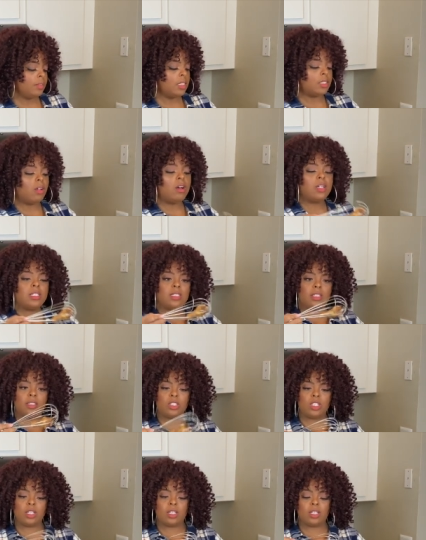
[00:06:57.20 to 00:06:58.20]
As long as the
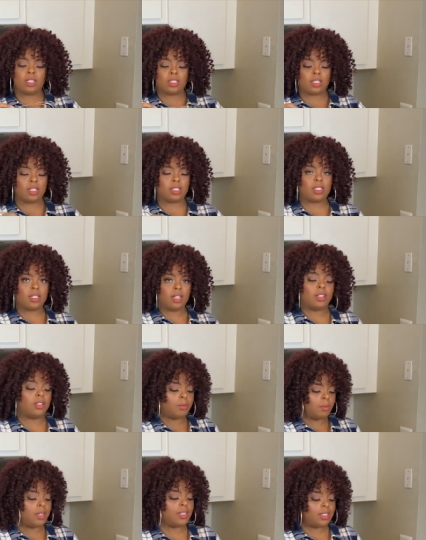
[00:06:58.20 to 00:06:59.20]
chicken doesn't get stuck in
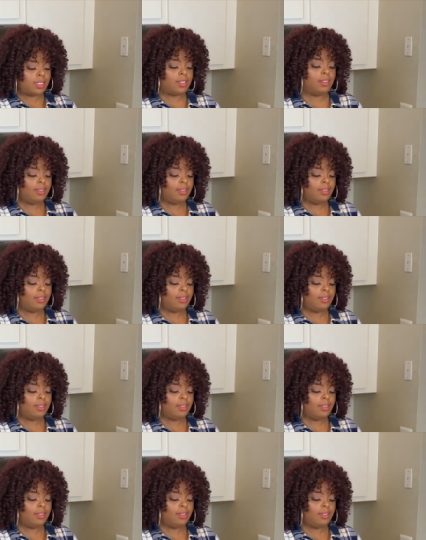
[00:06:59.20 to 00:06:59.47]
the whisk.